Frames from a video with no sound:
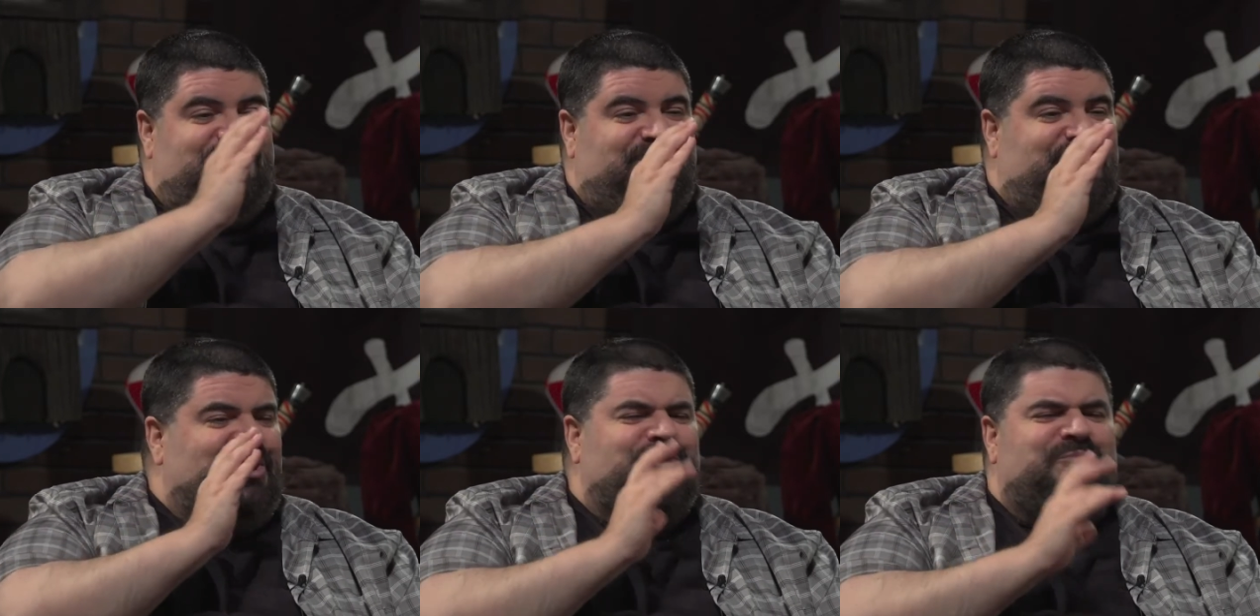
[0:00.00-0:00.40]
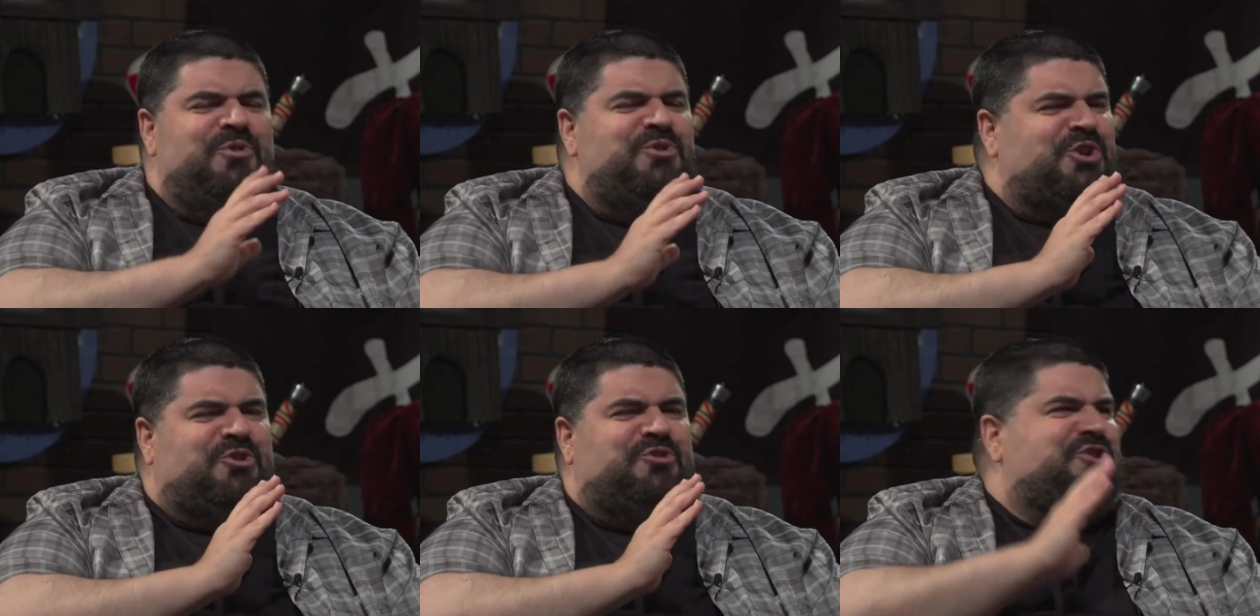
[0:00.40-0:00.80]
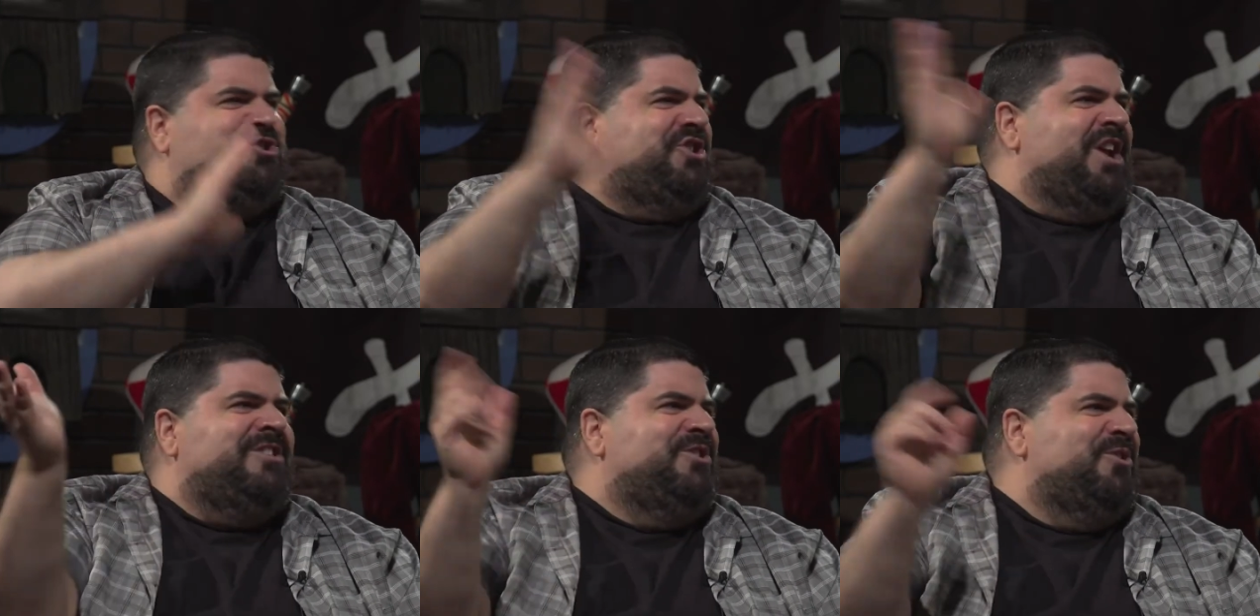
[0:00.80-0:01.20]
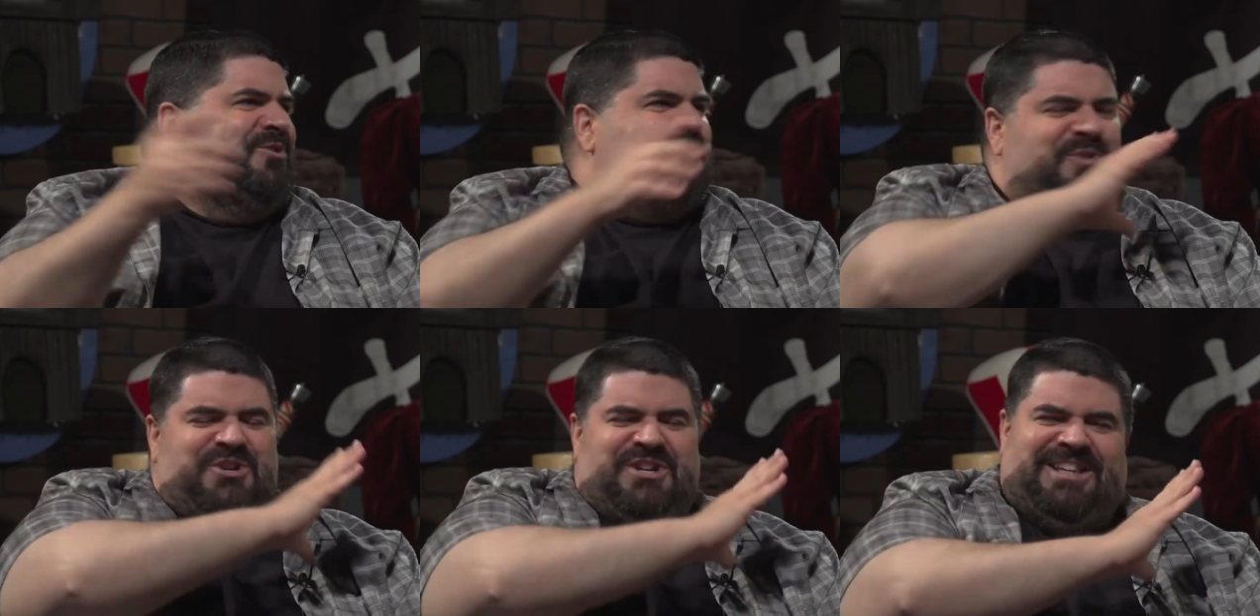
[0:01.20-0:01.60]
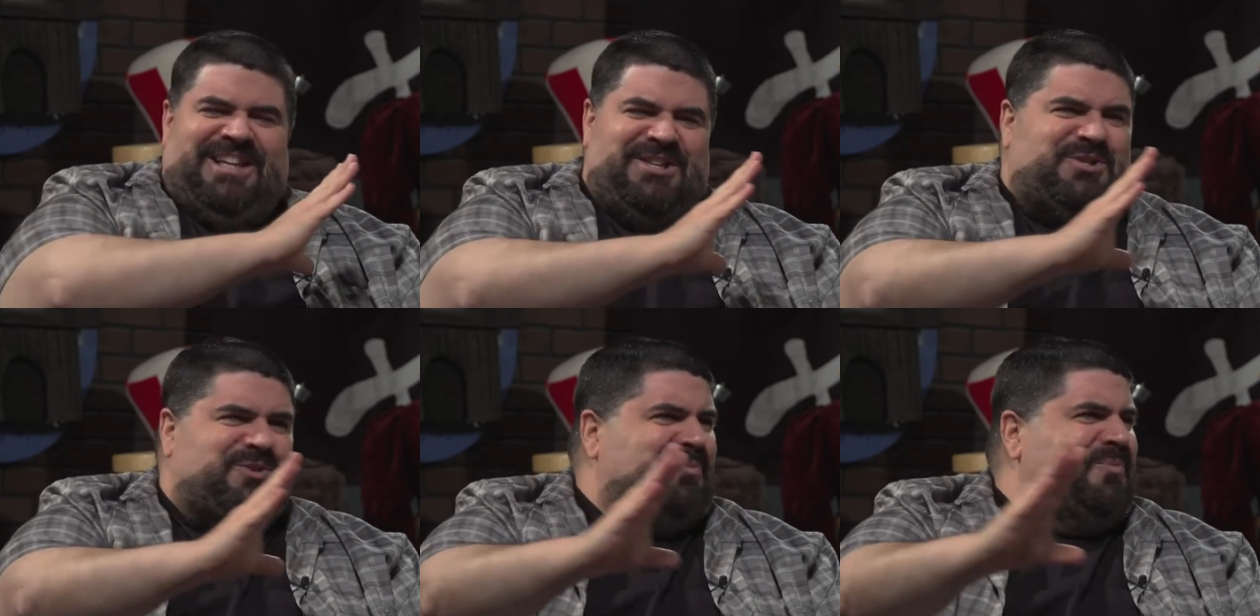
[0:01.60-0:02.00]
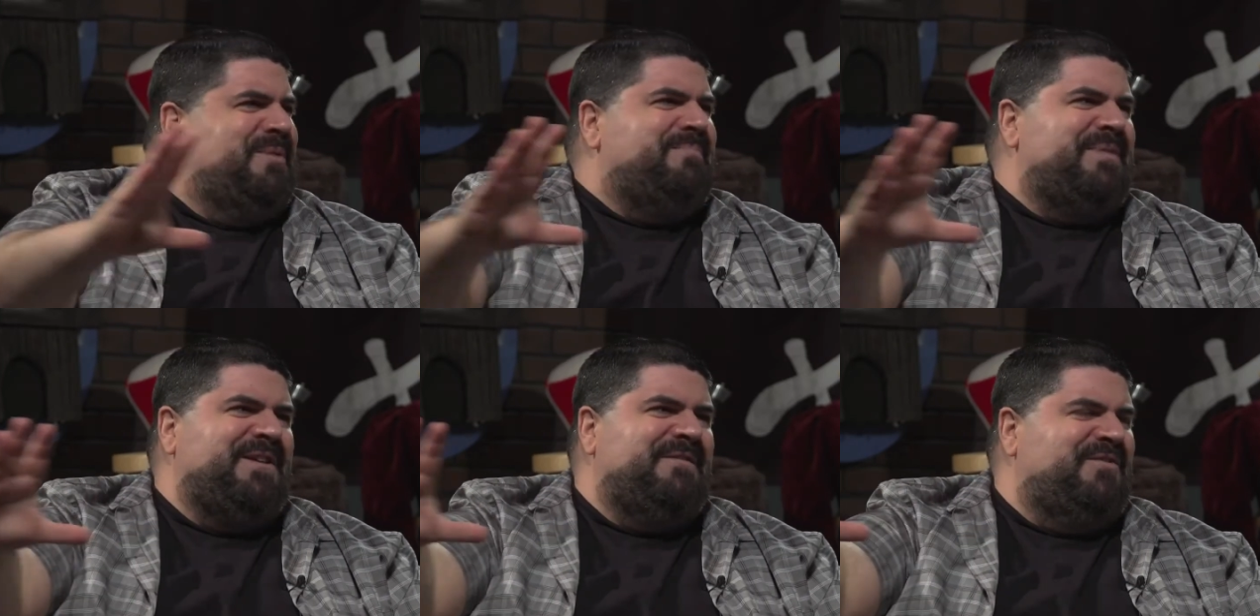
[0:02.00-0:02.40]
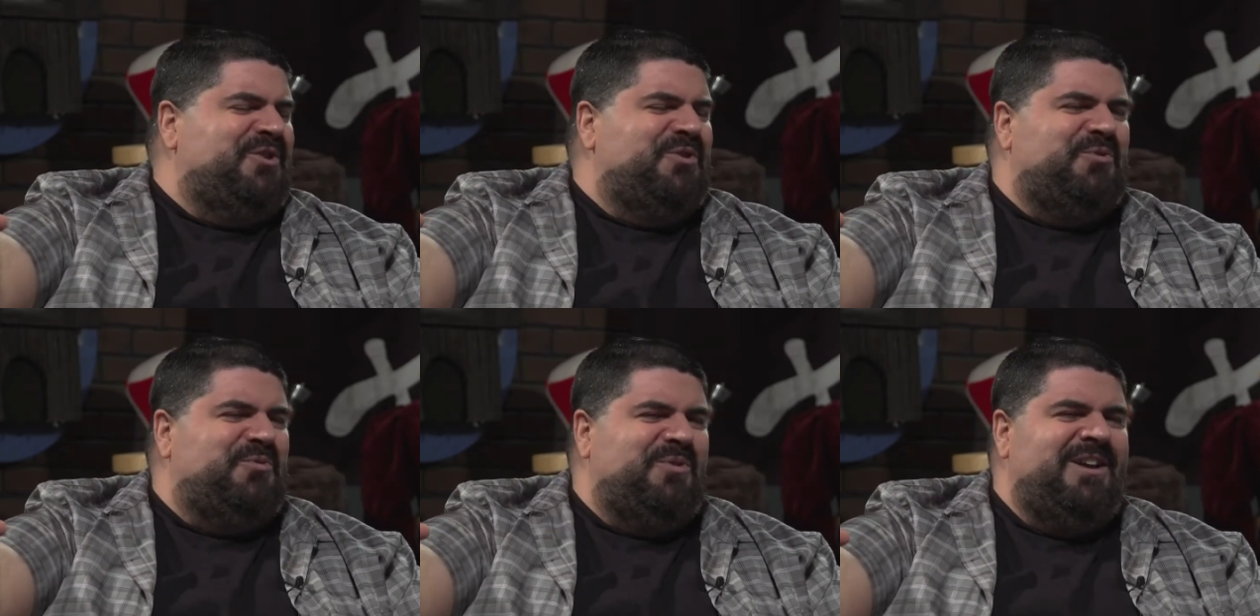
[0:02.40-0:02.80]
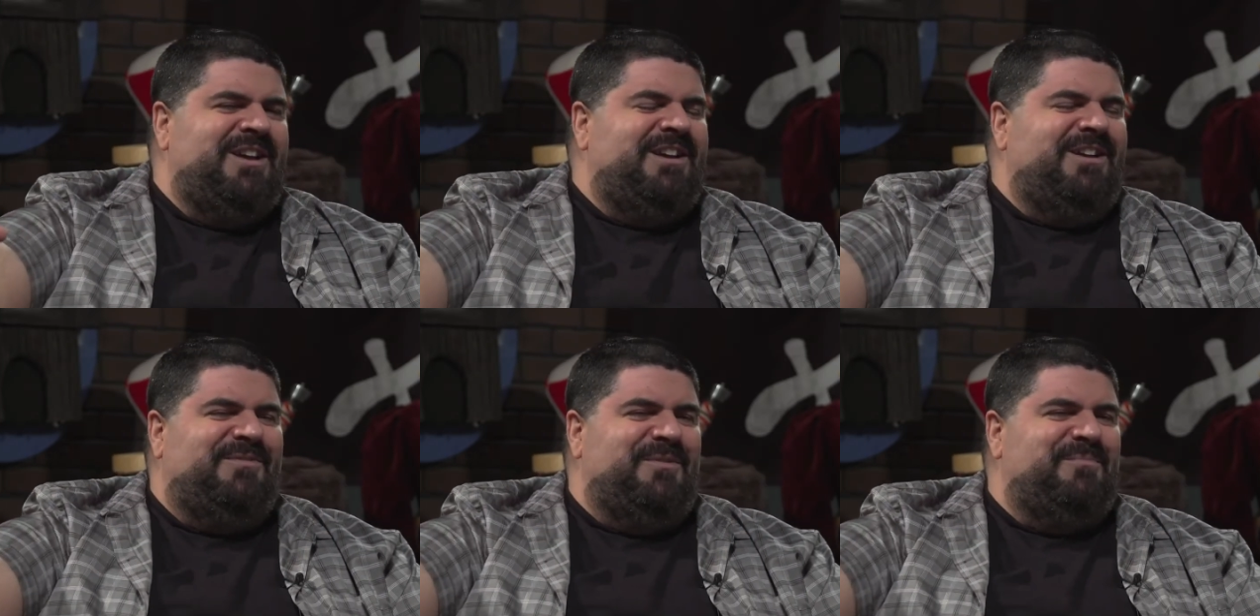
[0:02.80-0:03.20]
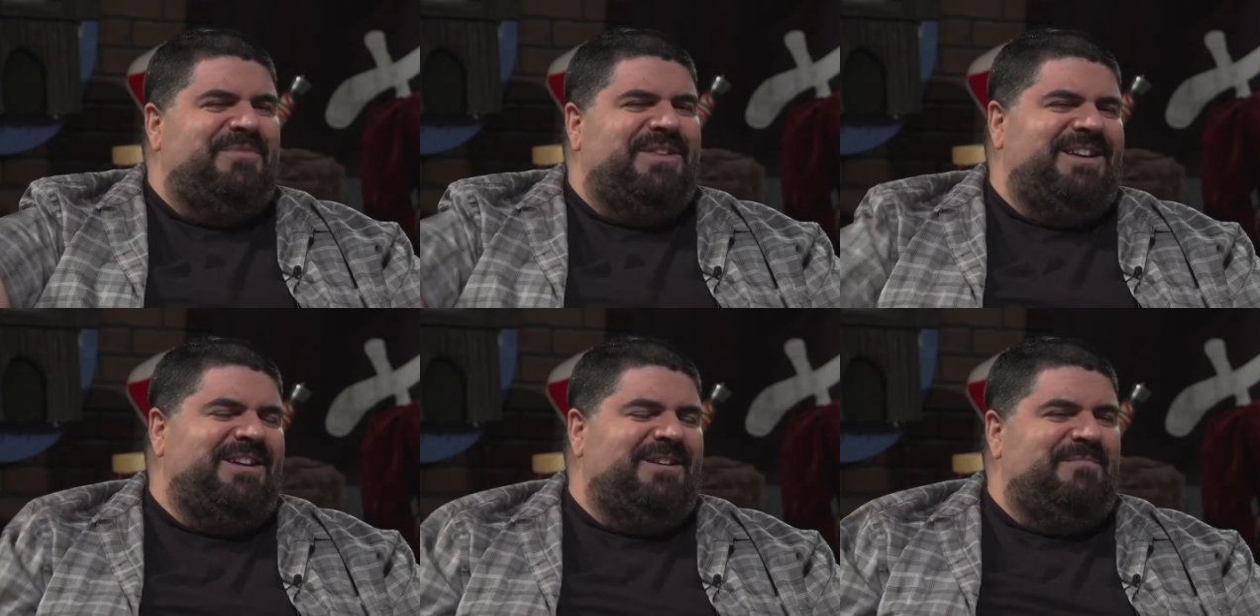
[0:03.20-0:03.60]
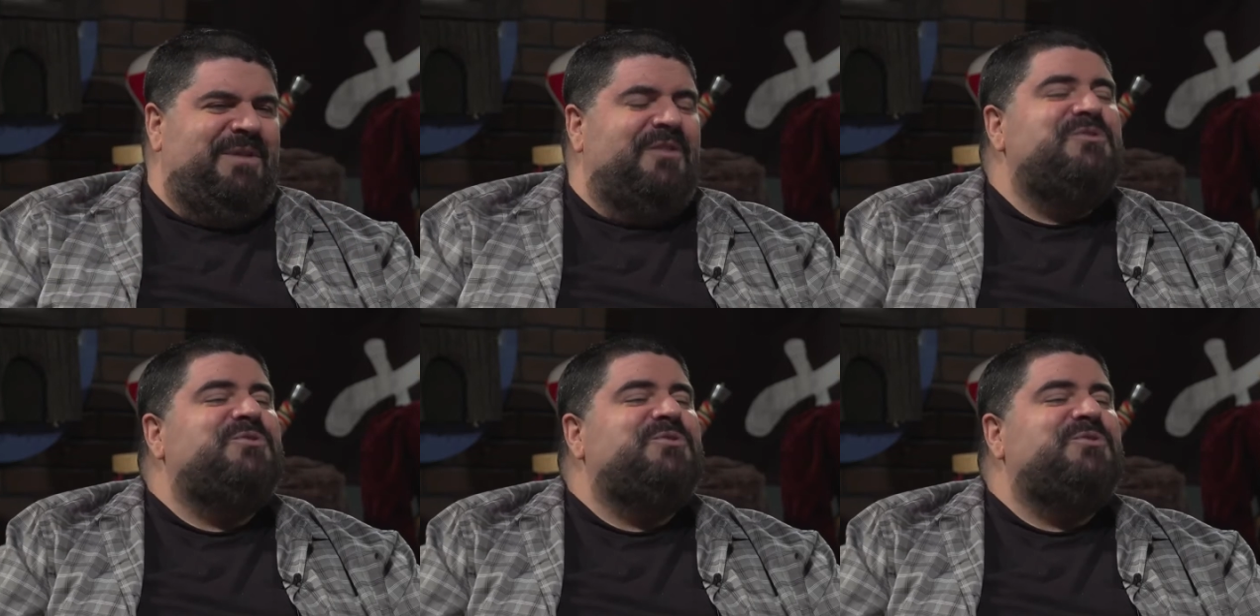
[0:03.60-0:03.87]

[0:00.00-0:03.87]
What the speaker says: the music crescendos when you get that sweeping view from the monorail.